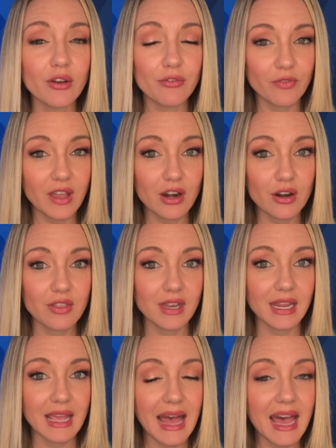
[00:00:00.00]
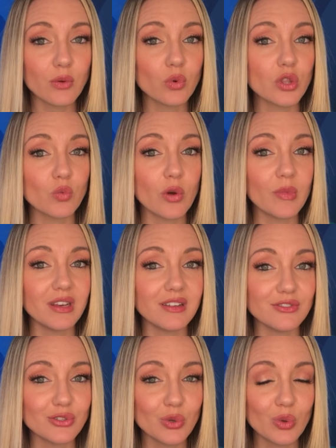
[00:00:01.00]
affair that he had with a woman
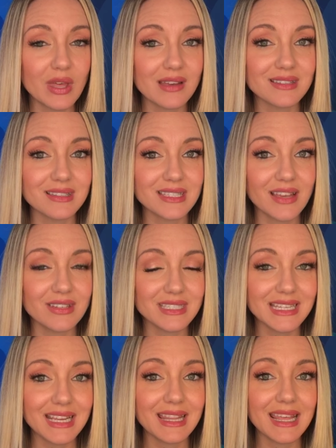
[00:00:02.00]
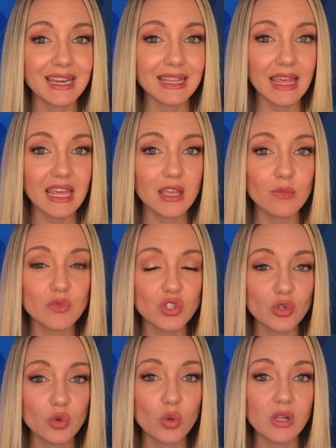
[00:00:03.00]
in 2017 that came
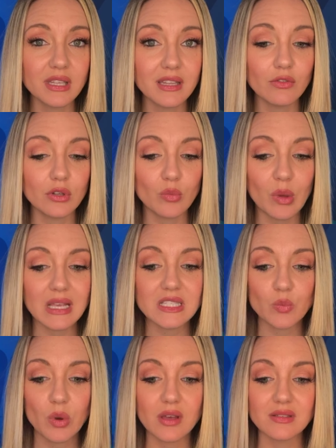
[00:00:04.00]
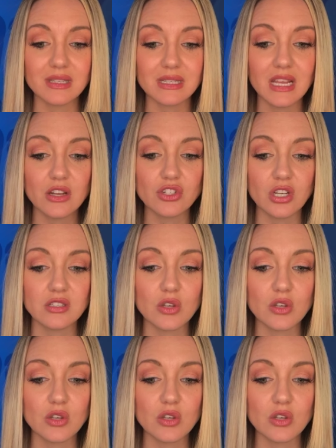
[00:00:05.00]
to Cleveland baseball's attention.